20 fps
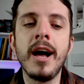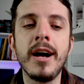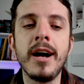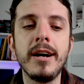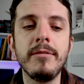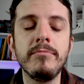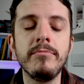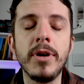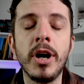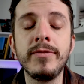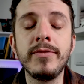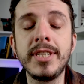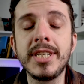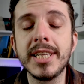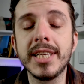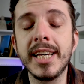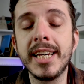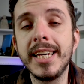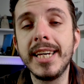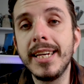
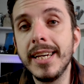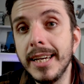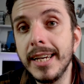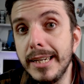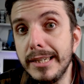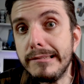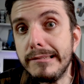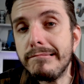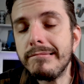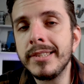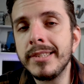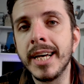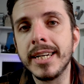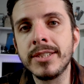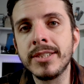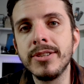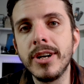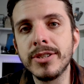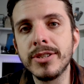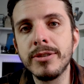Obviously,
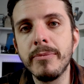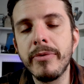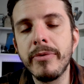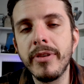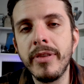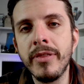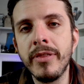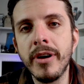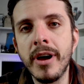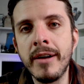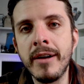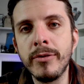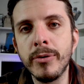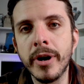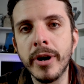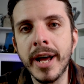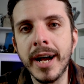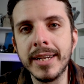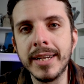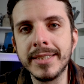that's not something that
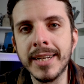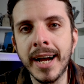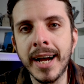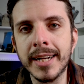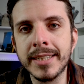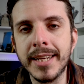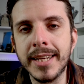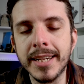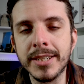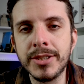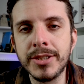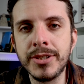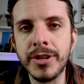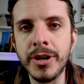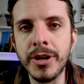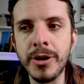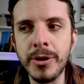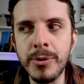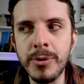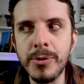everyone has access
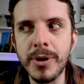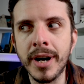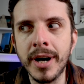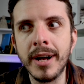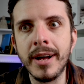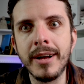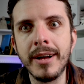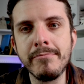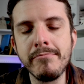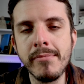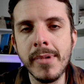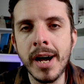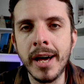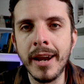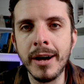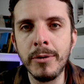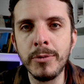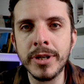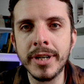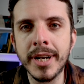to,
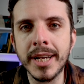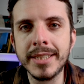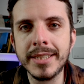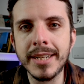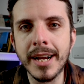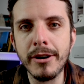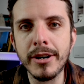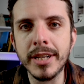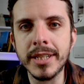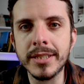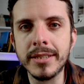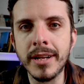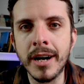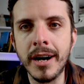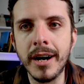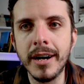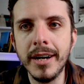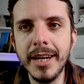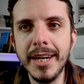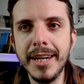and I wouldn't necessarily
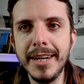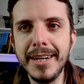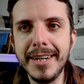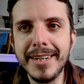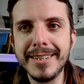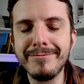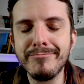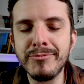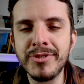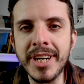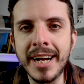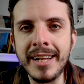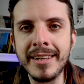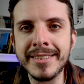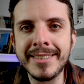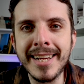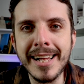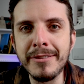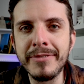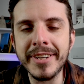start
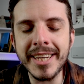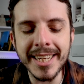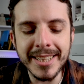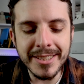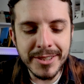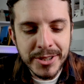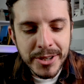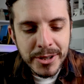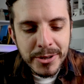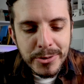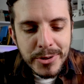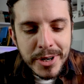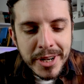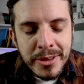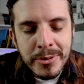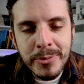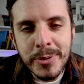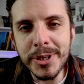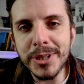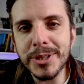delving into
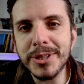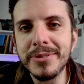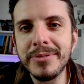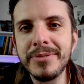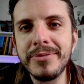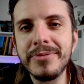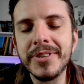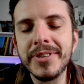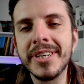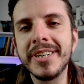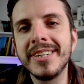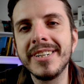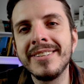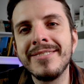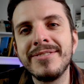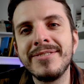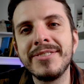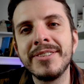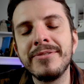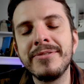the world
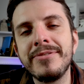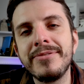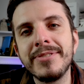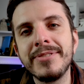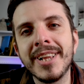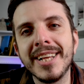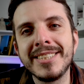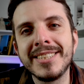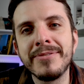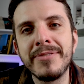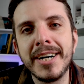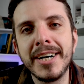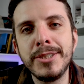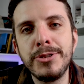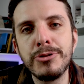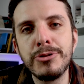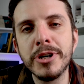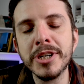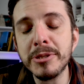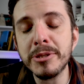of
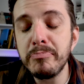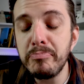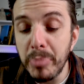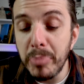classified drugs,